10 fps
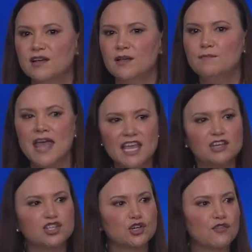making
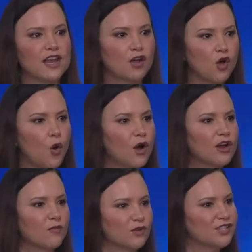sure that a court
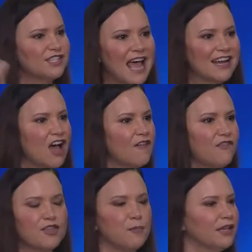will sign off on
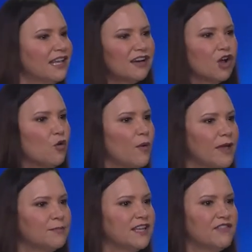the political
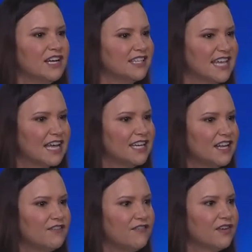whims of an
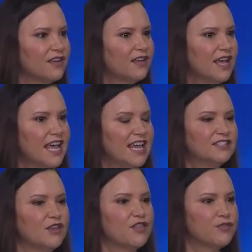executive is
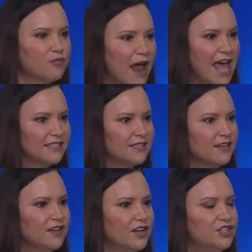a threat
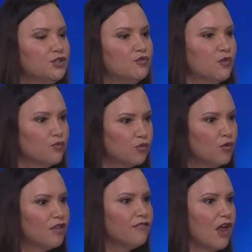to the rule
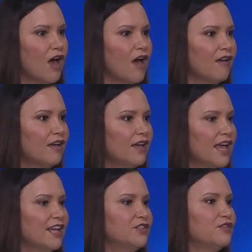of law
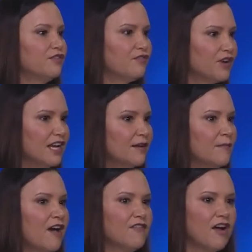and to the freedom
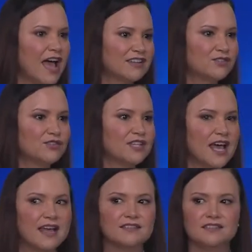of our
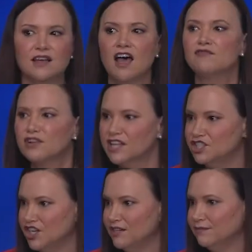exercise of religion.